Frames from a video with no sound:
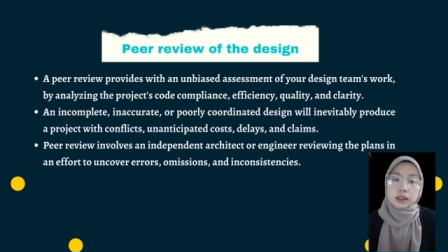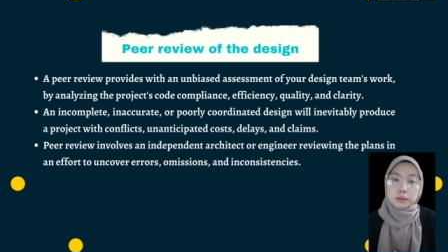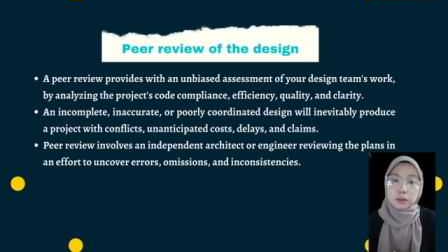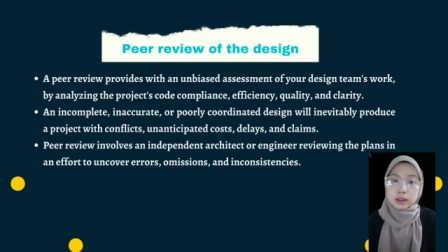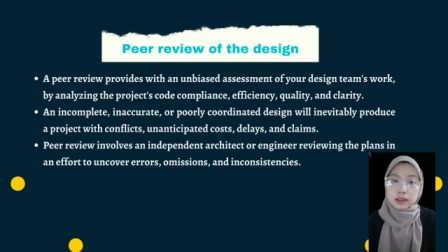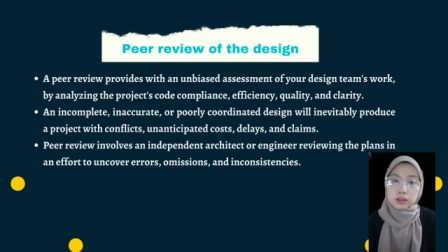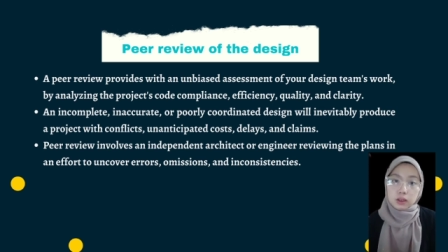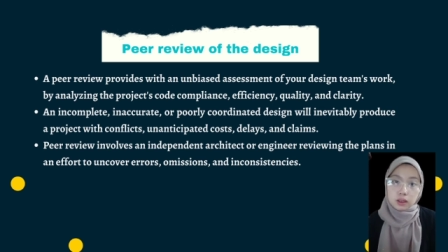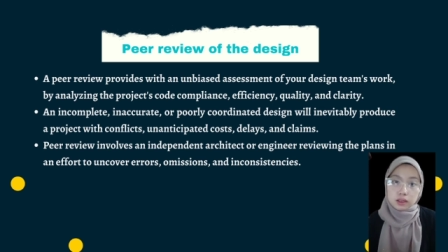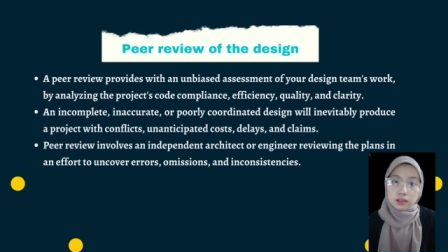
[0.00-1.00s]
The
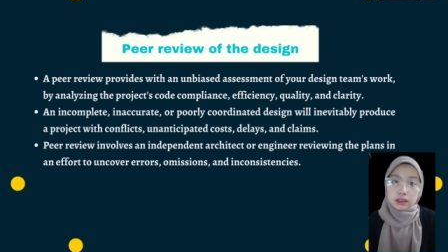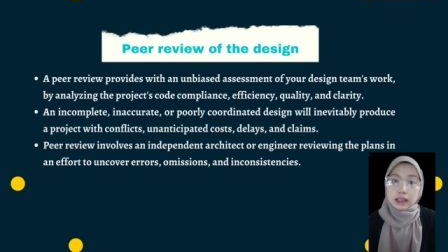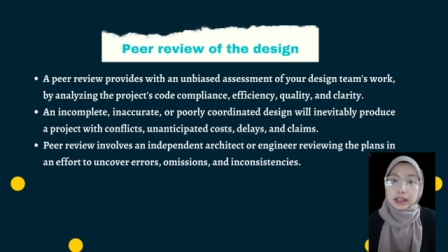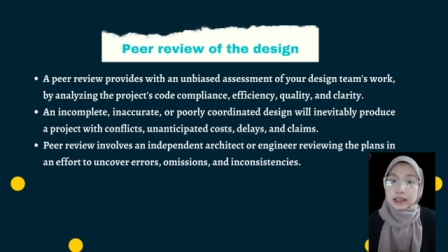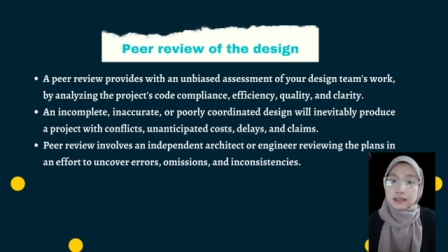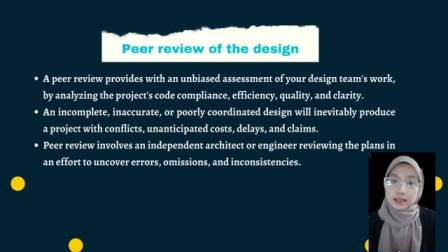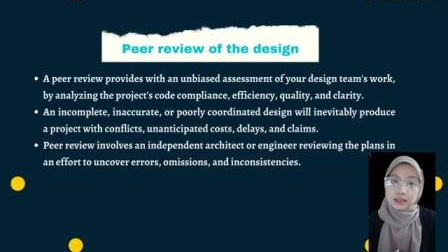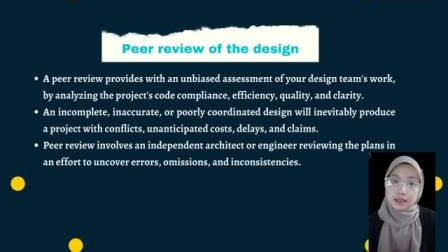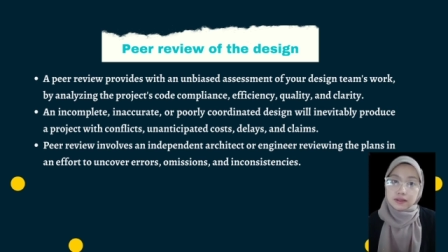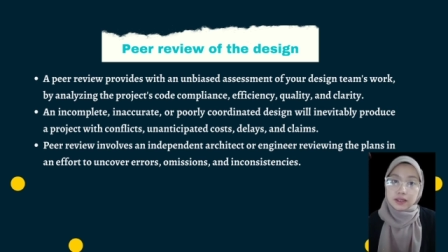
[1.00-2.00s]
modest cost is
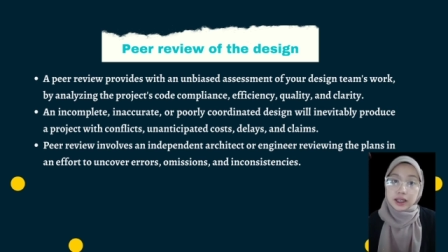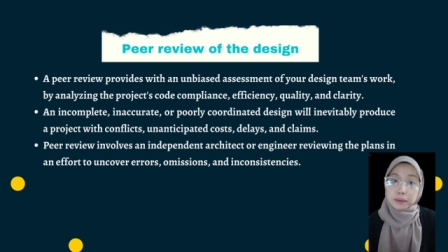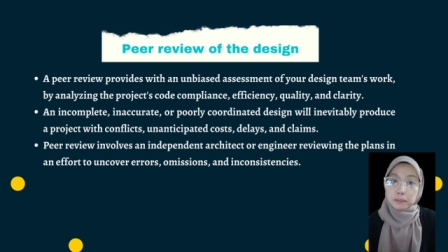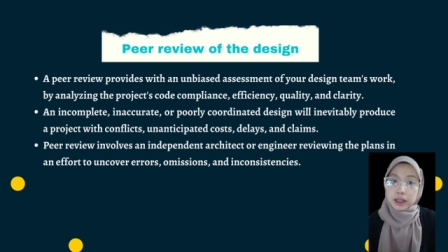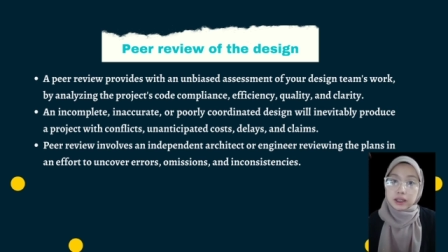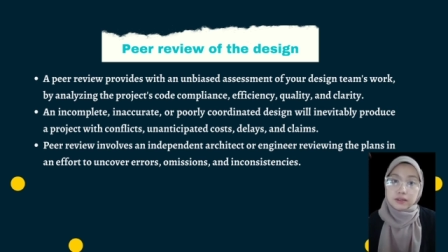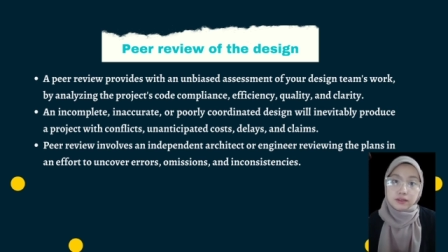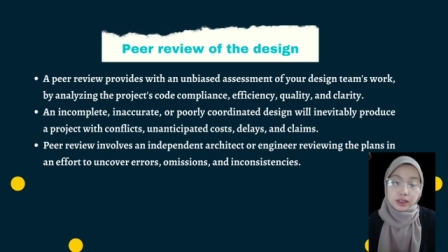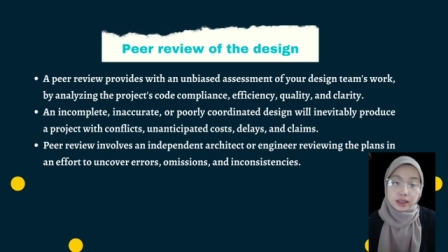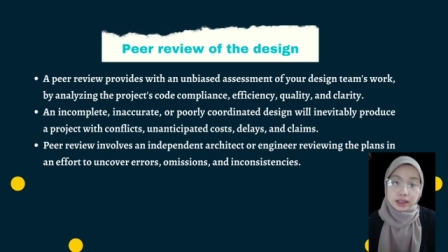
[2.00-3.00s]
justified by
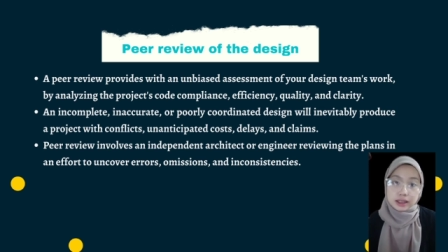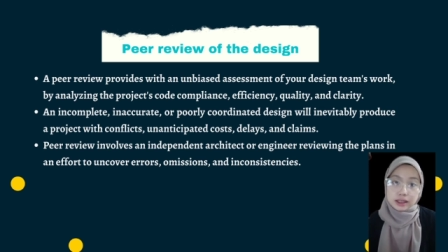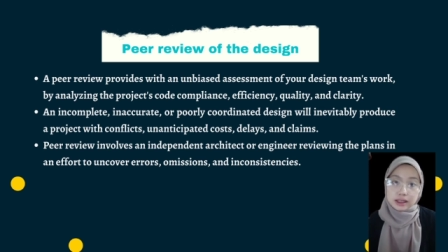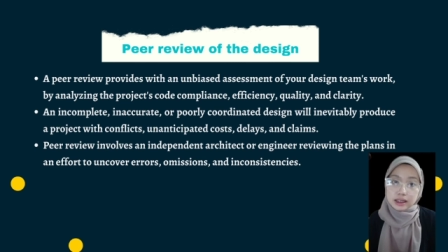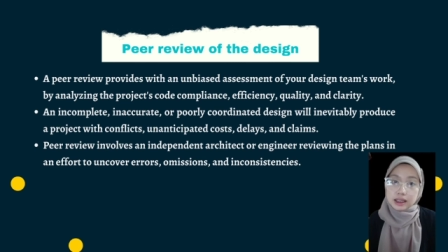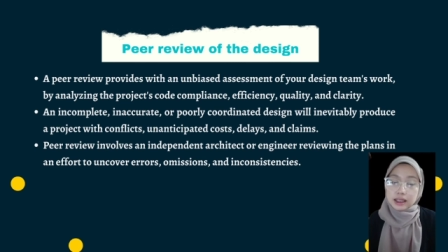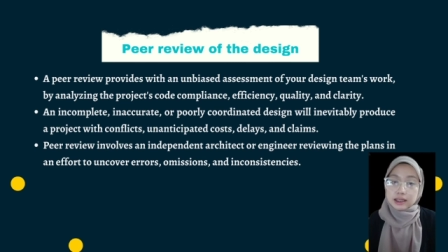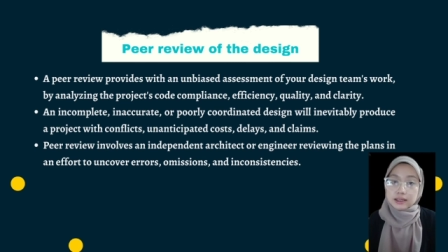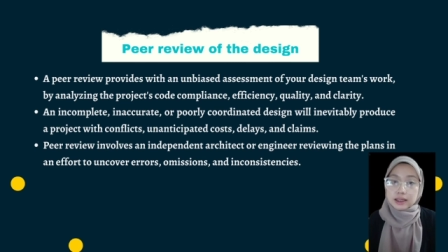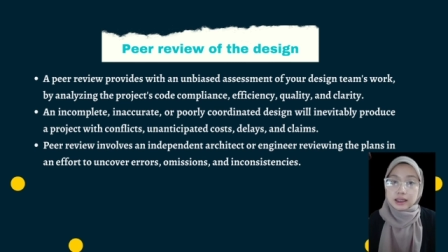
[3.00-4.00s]
avoiding the
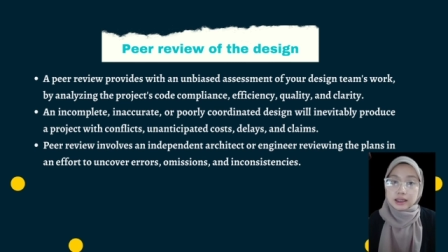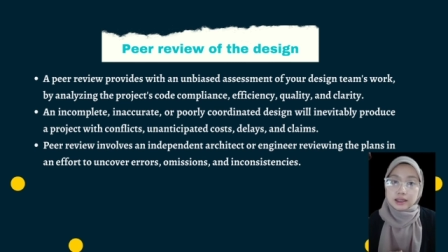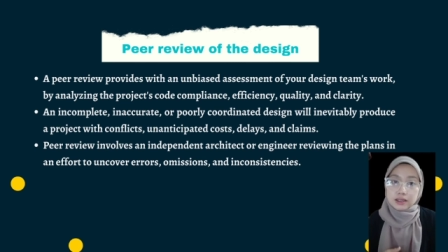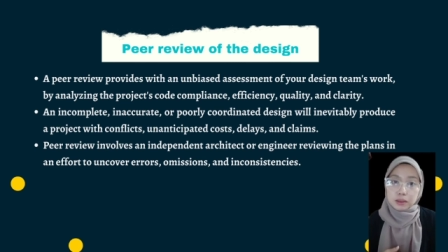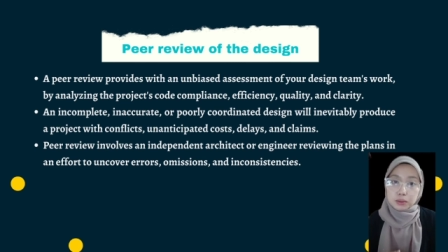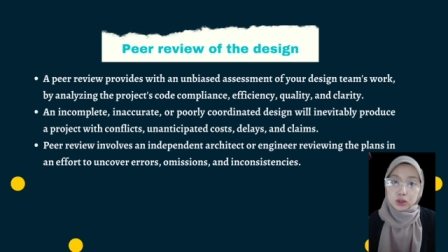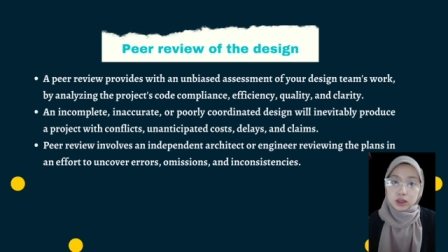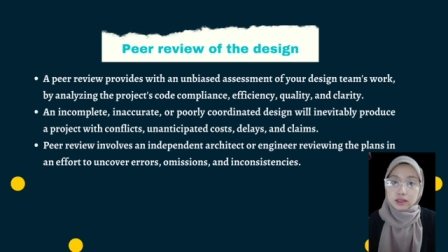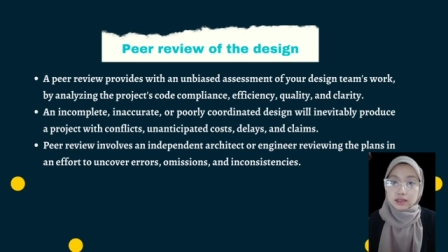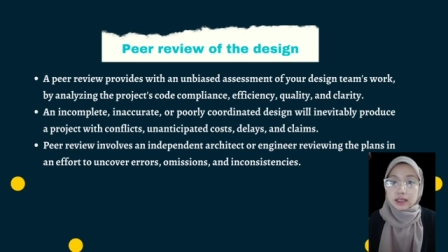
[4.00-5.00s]
delays,
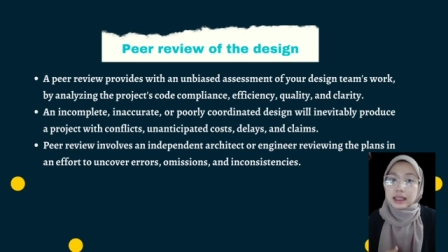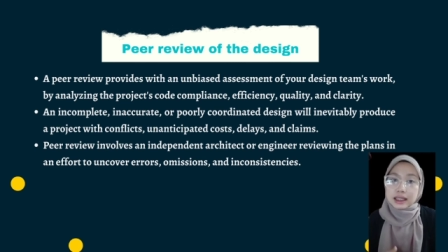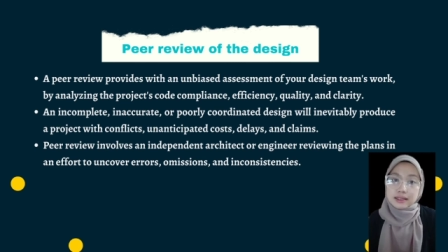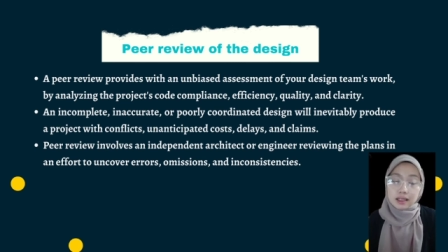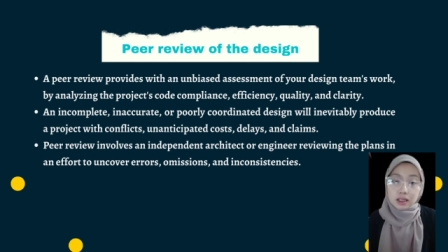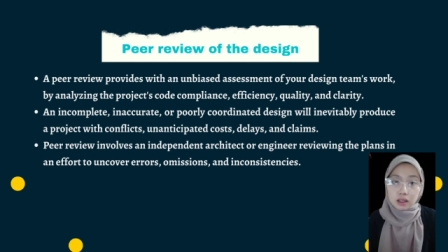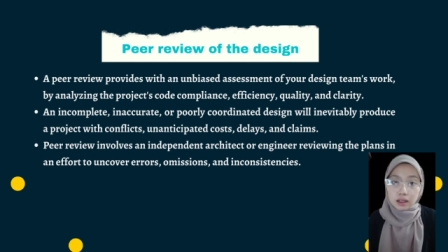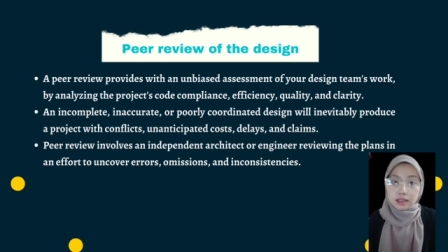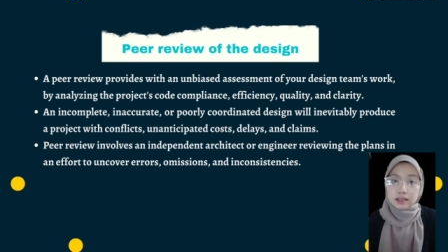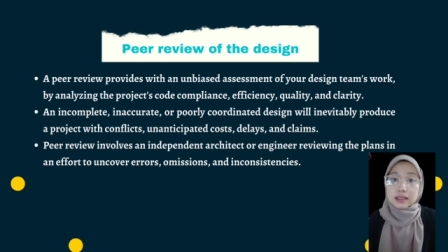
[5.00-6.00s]
disruptions, and extra
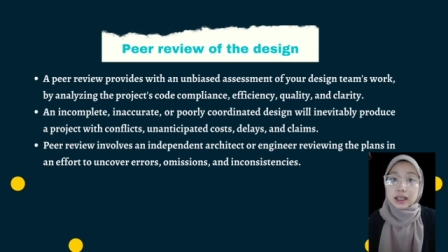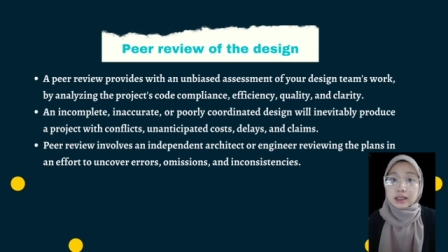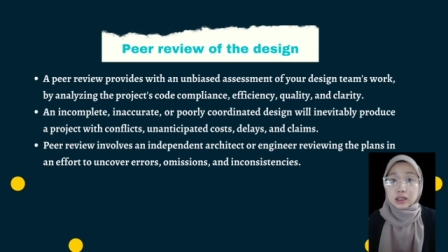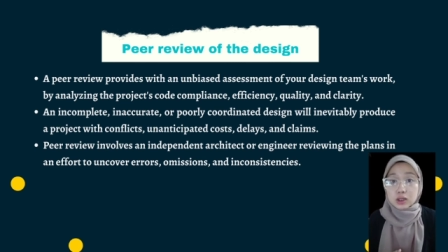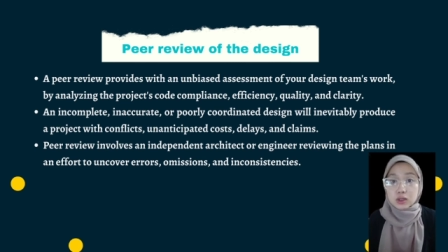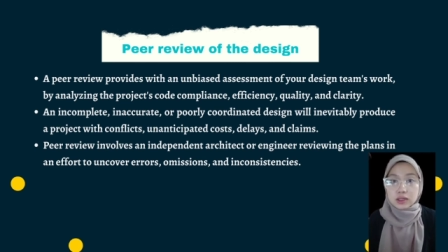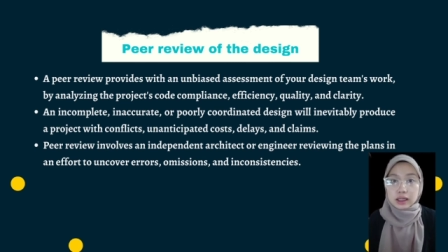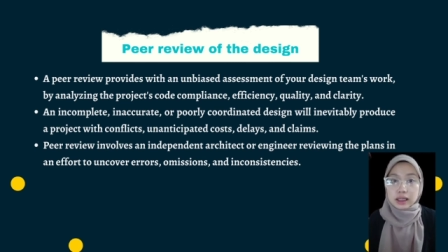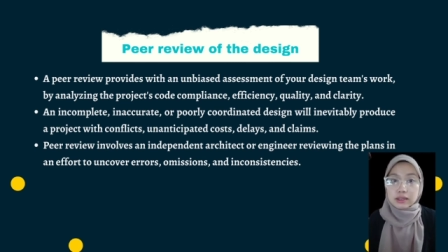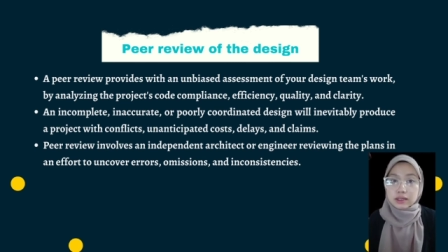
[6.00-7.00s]
costs that
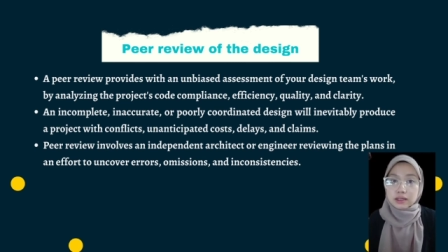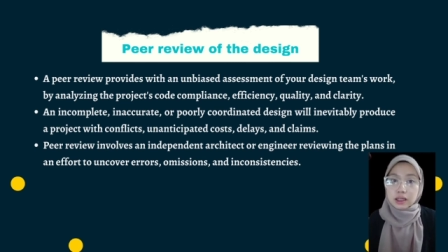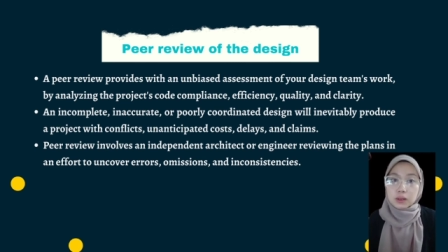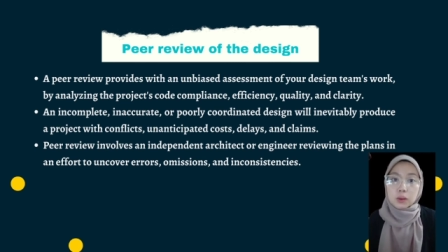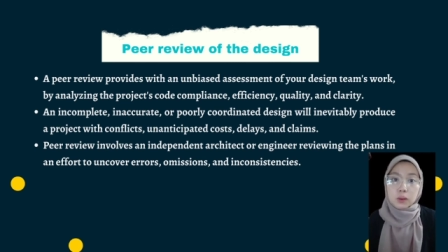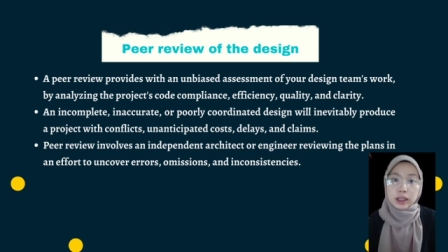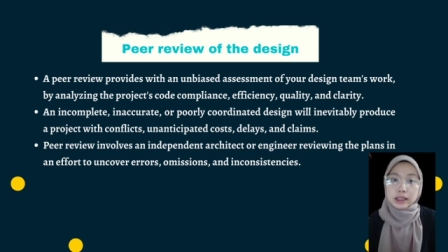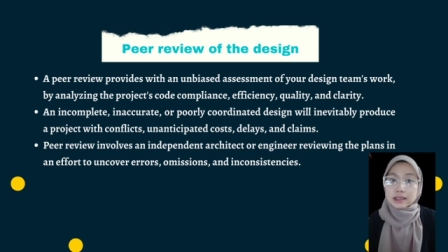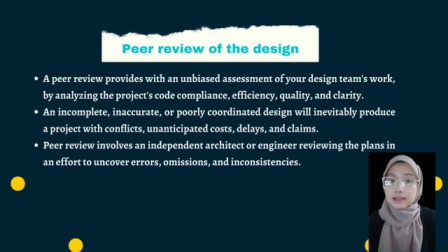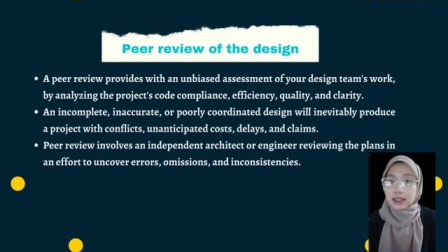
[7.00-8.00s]
usually result
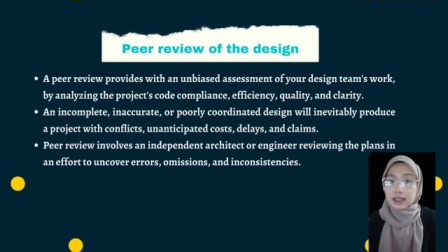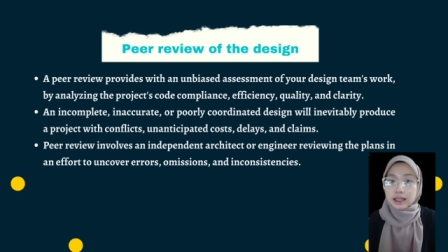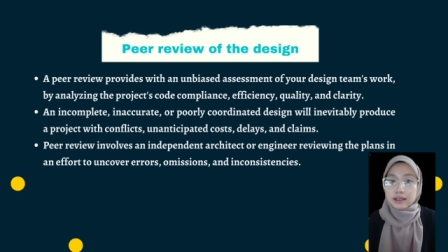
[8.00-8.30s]
when design